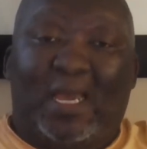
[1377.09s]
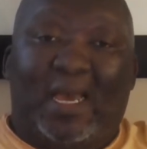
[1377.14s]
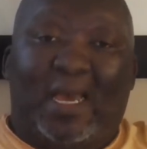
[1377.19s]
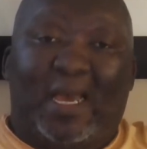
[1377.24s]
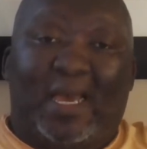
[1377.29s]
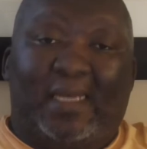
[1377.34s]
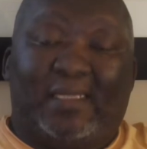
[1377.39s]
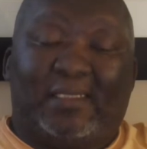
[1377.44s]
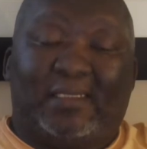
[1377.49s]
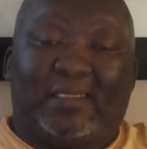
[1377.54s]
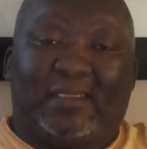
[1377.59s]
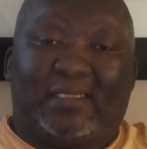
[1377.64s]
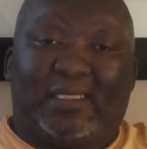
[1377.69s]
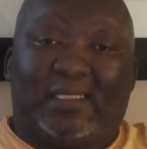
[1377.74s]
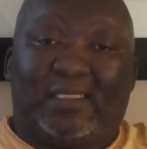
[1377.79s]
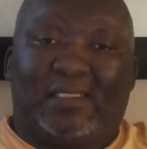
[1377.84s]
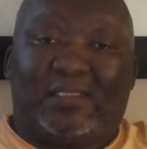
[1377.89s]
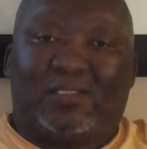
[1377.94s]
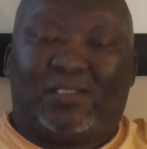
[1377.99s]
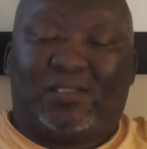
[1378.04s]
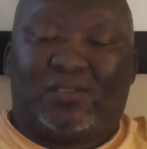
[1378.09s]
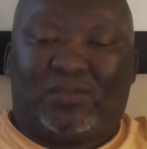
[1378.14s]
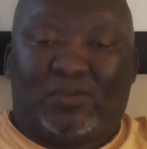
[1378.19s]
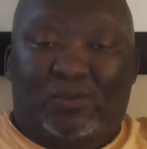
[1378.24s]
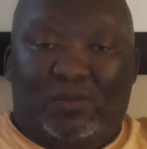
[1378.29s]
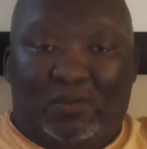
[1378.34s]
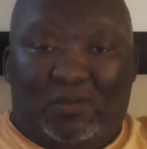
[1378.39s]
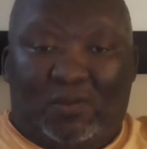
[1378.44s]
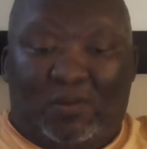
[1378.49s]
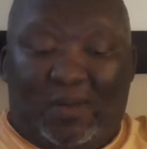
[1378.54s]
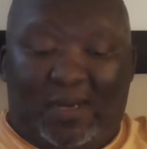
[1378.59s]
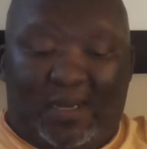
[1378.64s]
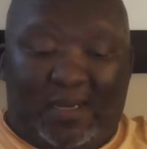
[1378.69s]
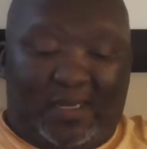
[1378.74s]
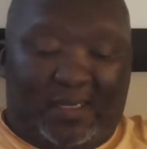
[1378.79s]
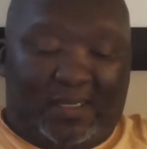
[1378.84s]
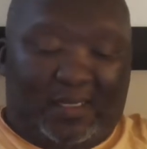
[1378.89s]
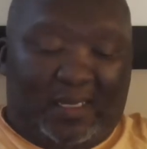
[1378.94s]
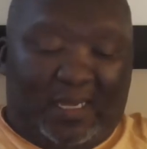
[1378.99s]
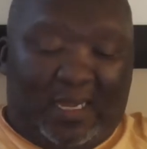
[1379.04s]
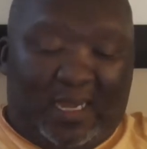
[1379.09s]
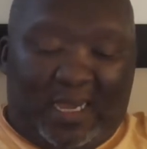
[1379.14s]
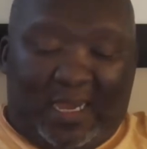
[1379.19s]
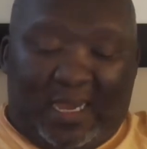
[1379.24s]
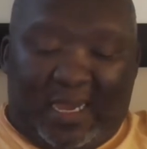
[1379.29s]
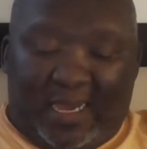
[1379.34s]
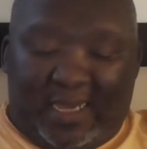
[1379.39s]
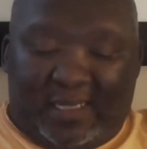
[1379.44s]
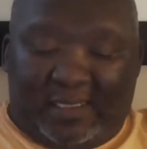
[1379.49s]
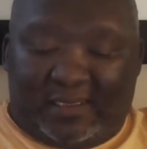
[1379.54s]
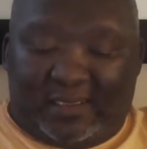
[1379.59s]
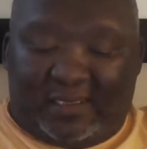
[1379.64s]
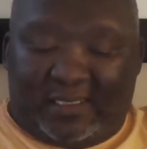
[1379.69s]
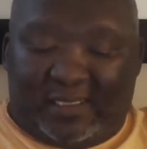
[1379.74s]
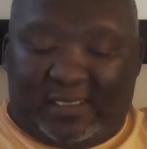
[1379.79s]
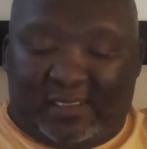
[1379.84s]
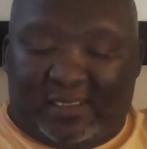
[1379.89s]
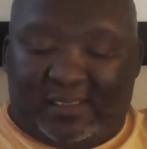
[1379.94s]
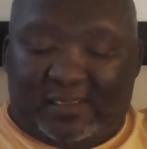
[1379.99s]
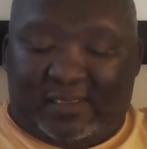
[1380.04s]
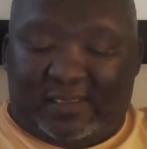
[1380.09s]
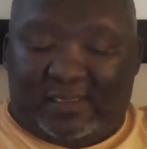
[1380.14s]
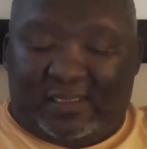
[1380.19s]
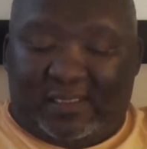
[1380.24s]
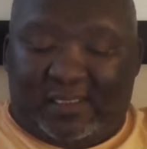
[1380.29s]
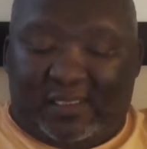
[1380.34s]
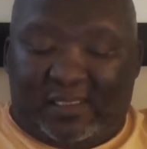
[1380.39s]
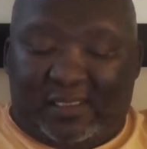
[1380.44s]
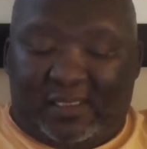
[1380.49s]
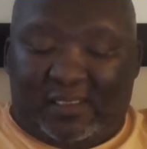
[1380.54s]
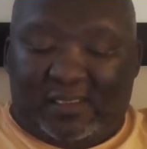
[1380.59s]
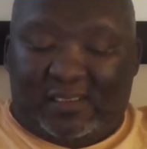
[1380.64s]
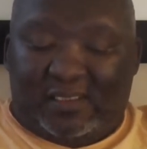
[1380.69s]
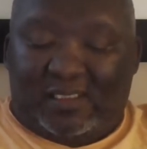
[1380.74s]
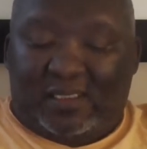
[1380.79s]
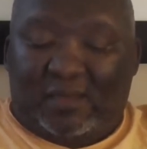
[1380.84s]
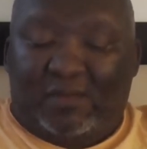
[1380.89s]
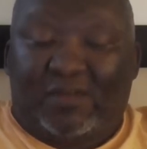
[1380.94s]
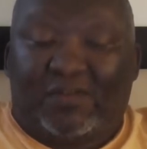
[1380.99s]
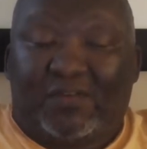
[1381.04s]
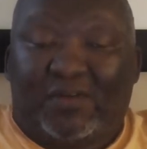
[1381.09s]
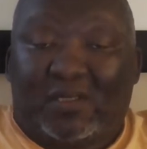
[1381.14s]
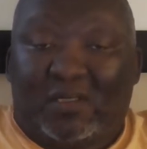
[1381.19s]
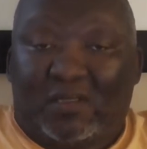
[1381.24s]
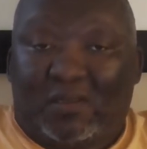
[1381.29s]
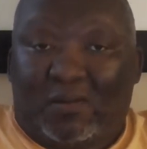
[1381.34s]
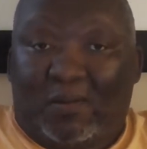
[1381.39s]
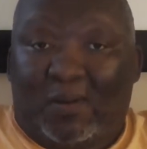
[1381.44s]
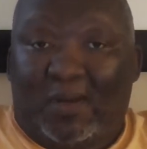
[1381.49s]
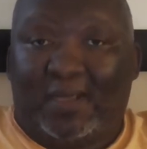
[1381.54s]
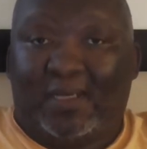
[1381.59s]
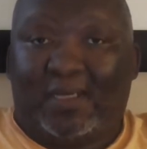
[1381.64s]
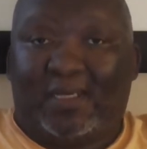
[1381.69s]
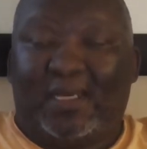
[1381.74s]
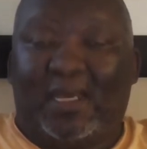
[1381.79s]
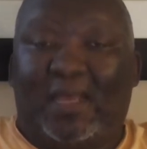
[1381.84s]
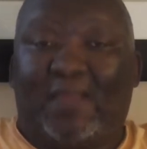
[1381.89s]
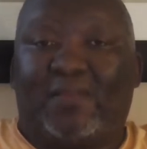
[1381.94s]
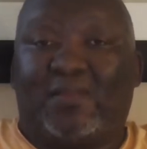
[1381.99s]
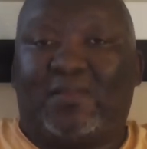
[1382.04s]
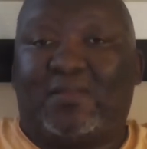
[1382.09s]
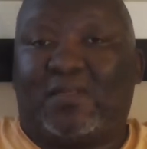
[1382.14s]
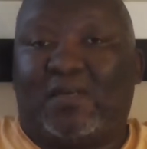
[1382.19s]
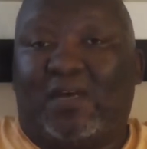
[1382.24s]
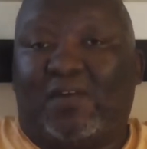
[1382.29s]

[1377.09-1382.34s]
And there is the Zulu choir, and there is the South African choir, and there's the